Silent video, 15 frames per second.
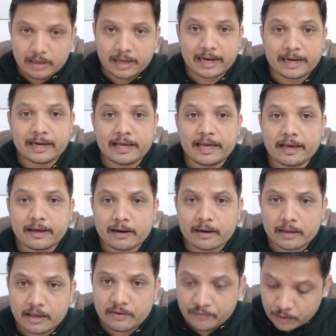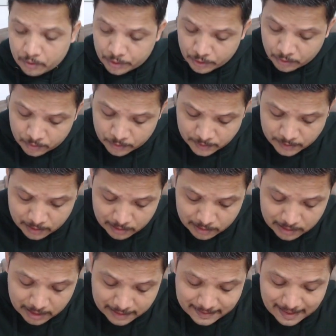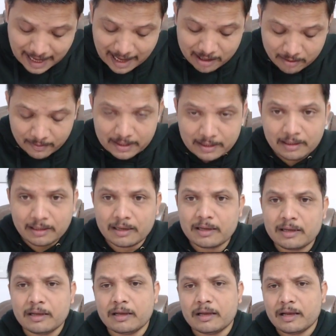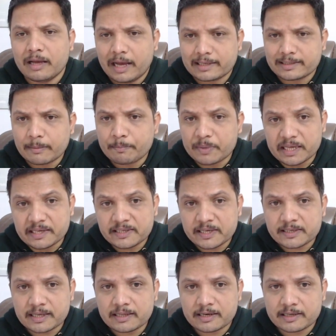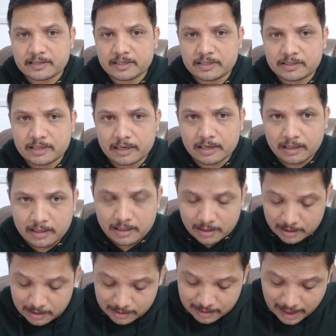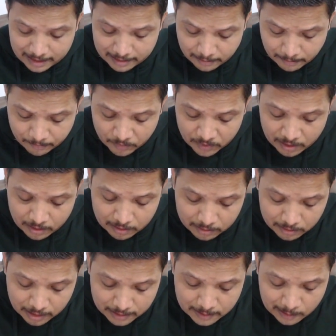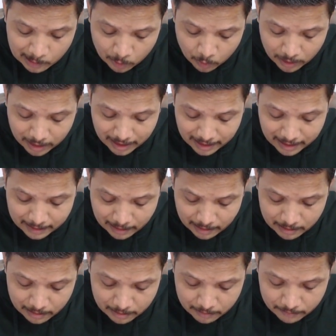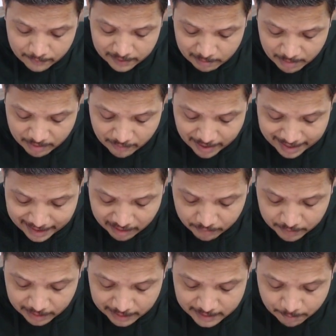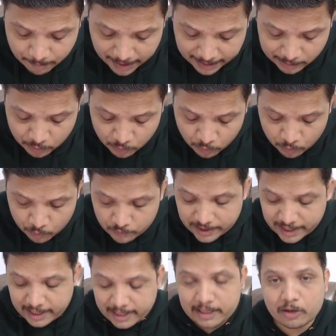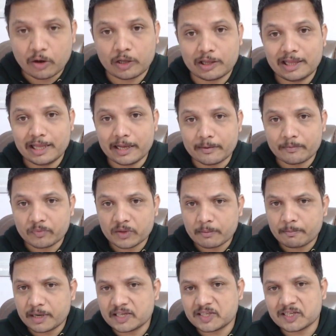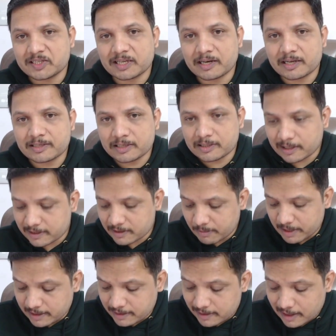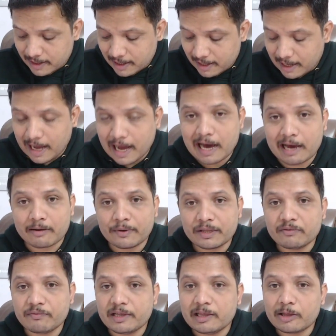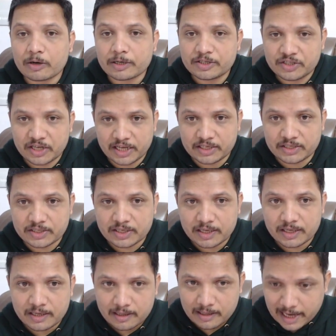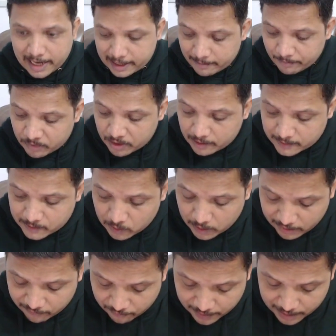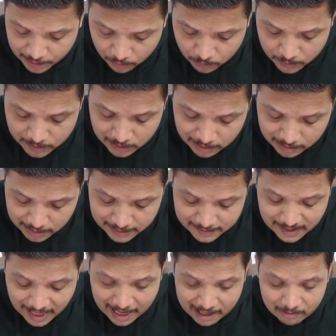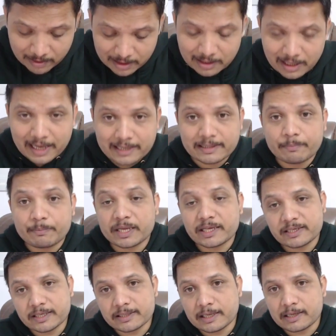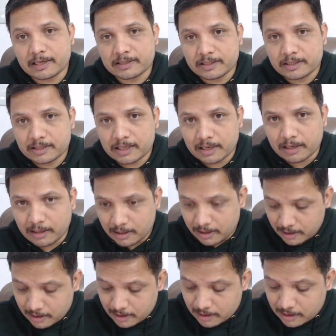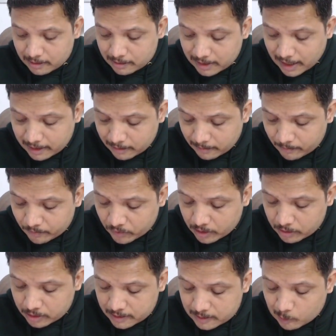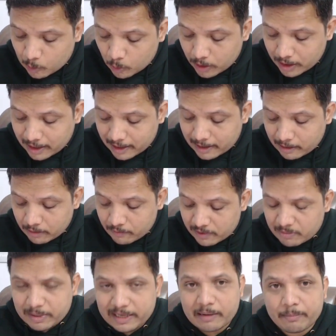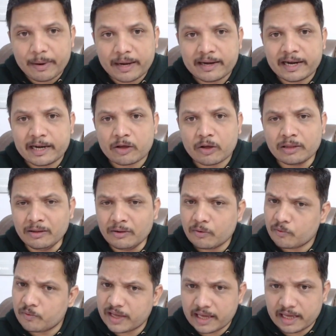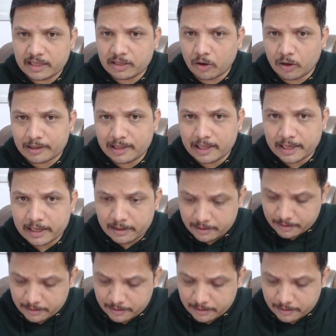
And here, if you use this R1 as a precision resistor, then this load current will be varying with respect to V in only. Precision resistance means R1 will not change, right? So if we use this R1 as a precision resistor, then this load current will be dependent on V in only.